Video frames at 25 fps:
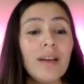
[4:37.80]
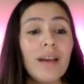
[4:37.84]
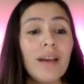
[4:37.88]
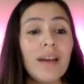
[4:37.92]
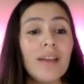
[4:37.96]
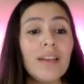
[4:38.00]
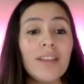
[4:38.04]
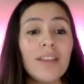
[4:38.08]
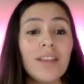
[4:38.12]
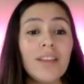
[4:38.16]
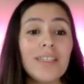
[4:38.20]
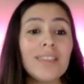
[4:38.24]

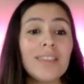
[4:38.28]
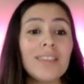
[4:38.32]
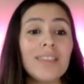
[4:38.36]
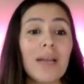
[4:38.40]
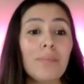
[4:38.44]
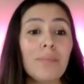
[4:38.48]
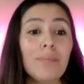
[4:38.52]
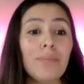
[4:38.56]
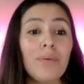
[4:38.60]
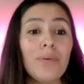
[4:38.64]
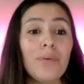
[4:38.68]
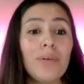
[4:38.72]
Another
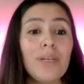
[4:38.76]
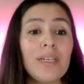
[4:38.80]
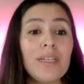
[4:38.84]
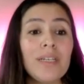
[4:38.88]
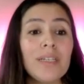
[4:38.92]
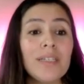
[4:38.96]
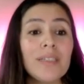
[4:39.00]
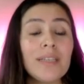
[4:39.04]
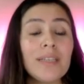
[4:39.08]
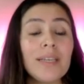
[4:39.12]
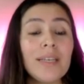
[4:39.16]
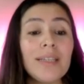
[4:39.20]
example
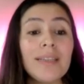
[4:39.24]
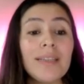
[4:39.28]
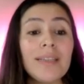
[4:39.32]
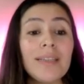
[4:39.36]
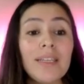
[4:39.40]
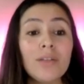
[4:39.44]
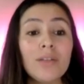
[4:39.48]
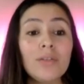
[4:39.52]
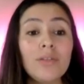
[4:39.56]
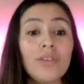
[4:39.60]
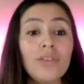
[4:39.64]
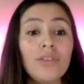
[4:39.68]
is
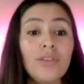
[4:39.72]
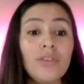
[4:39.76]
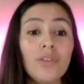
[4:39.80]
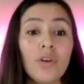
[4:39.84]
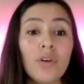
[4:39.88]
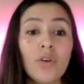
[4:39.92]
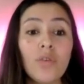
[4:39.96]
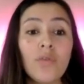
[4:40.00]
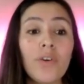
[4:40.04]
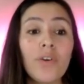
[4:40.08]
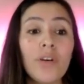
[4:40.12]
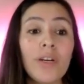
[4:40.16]
little to
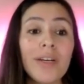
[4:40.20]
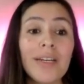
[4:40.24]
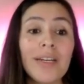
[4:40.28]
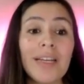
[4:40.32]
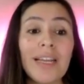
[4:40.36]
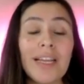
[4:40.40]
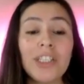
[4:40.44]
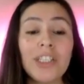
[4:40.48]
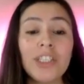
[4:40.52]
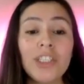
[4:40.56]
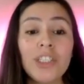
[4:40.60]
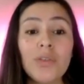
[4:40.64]
no
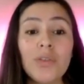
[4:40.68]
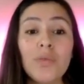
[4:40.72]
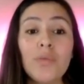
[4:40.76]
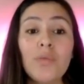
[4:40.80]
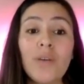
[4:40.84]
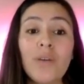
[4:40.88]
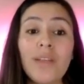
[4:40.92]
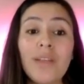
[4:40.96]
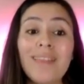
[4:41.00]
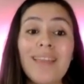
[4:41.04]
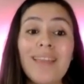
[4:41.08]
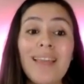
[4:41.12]
variation
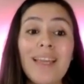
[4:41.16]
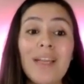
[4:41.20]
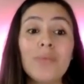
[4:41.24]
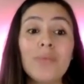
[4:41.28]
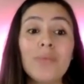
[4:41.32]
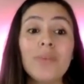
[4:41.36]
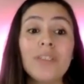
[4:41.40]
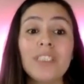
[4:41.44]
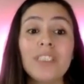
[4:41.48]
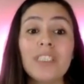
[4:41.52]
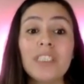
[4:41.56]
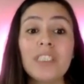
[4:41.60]
when they
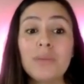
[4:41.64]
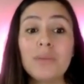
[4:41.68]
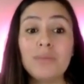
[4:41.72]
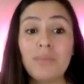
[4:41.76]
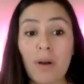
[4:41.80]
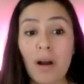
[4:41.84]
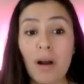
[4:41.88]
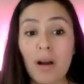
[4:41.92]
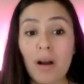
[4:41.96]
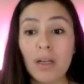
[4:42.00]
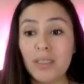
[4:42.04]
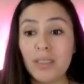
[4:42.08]

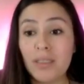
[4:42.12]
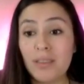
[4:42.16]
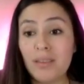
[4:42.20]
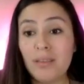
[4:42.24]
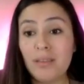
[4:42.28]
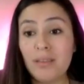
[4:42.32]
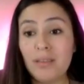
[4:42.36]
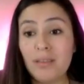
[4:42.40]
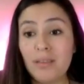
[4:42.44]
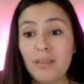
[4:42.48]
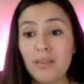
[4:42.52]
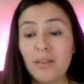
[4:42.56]
respond,
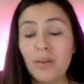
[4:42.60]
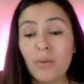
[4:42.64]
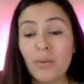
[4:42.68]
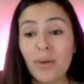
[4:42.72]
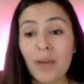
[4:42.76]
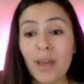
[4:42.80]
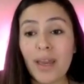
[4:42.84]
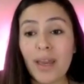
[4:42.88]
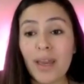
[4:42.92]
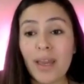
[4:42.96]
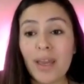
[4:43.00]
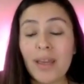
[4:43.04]

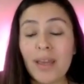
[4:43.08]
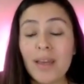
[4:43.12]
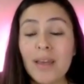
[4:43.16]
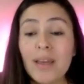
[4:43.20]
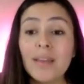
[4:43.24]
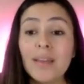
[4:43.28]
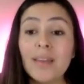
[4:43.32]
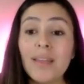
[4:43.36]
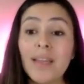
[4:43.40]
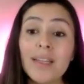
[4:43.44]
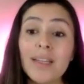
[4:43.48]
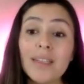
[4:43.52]
okay?
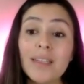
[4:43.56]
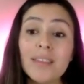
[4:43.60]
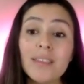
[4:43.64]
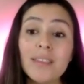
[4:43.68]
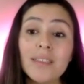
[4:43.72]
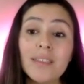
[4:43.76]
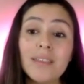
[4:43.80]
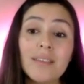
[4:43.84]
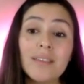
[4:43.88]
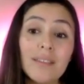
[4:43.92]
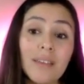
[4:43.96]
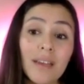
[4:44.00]
That is
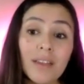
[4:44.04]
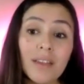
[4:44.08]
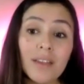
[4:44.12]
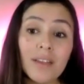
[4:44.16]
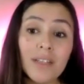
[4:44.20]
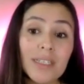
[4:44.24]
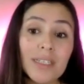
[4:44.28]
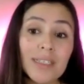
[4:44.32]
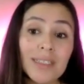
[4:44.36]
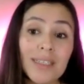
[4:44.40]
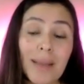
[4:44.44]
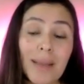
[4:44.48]
another
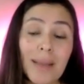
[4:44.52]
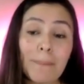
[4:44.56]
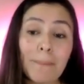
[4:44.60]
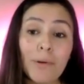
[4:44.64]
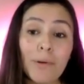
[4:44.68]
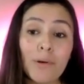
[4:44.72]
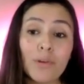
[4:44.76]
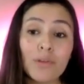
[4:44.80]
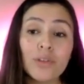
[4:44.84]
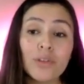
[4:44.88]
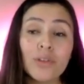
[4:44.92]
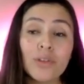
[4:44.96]

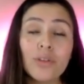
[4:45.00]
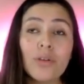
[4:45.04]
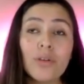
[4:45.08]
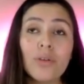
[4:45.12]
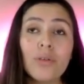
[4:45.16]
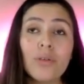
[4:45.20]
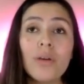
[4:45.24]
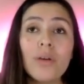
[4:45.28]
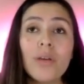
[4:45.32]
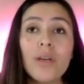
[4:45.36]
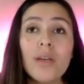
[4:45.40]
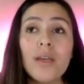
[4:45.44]
example.
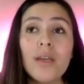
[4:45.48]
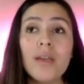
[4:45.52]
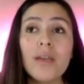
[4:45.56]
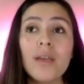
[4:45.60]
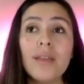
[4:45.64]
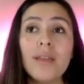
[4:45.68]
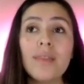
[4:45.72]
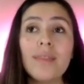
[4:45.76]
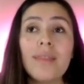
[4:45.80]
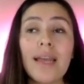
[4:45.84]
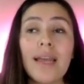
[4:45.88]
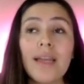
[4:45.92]
So
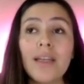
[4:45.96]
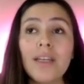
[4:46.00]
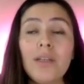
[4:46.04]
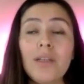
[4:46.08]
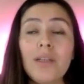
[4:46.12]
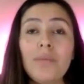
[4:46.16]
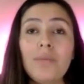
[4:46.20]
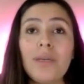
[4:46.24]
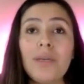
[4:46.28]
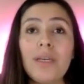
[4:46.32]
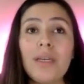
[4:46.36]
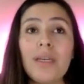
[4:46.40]
that
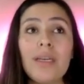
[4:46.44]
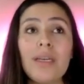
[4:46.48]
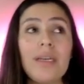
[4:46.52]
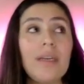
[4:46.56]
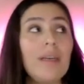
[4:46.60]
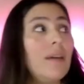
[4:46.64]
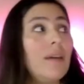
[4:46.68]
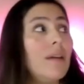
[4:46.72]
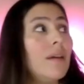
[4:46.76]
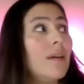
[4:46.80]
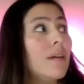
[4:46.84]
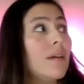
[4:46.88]
could
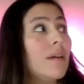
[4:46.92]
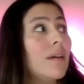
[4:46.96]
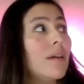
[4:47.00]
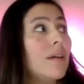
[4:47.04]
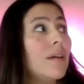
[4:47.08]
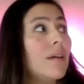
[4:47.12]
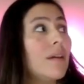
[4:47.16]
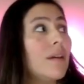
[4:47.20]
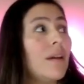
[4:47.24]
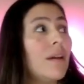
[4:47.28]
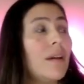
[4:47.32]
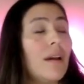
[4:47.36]
be
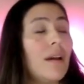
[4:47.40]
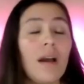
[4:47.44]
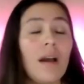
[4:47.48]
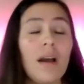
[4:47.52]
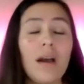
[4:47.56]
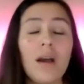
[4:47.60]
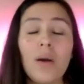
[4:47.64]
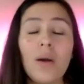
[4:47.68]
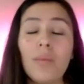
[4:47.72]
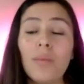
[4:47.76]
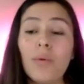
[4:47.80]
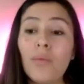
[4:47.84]

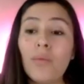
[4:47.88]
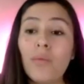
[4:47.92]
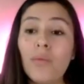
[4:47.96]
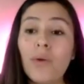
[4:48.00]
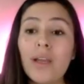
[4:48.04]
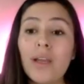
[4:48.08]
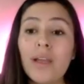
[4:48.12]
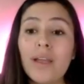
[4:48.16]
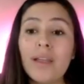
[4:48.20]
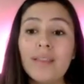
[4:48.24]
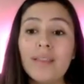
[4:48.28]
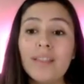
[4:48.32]

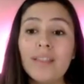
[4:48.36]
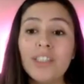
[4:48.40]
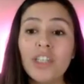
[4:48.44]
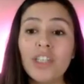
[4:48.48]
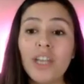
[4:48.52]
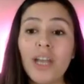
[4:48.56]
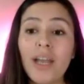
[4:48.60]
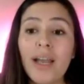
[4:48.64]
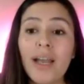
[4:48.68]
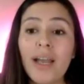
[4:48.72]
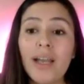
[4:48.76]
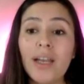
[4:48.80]
when the
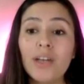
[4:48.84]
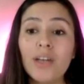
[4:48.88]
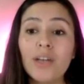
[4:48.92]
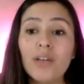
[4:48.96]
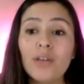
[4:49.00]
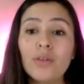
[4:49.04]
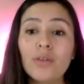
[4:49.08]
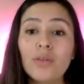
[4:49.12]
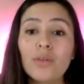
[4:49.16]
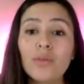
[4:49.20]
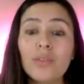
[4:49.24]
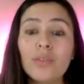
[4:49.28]

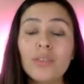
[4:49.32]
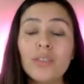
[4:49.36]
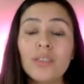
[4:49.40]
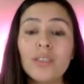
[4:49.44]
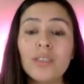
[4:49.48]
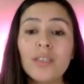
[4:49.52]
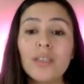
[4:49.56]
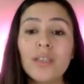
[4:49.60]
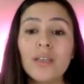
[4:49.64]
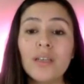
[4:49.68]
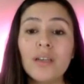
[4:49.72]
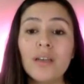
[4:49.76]
child,
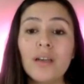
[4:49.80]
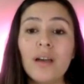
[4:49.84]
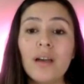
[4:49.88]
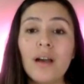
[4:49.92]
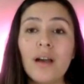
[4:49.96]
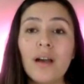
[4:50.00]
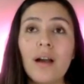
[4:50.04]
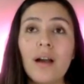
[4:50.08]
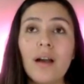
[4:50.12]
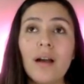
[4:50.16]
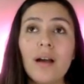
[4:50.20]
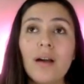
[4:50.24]

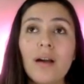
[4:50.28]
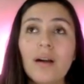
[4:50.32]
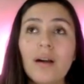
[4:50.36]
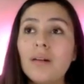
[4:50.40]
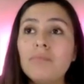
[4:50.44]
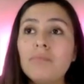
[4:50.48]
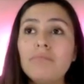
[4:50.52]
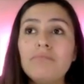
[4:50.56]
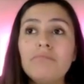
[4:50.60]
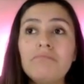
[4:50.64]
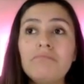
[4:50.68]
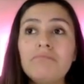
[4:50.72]

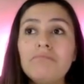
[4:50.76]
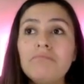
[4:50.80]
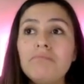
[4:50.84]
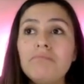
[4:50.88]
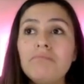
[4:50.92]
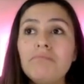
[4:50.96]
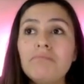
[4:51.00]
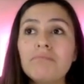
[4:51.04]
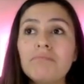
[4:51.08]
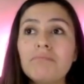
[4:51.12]
I'm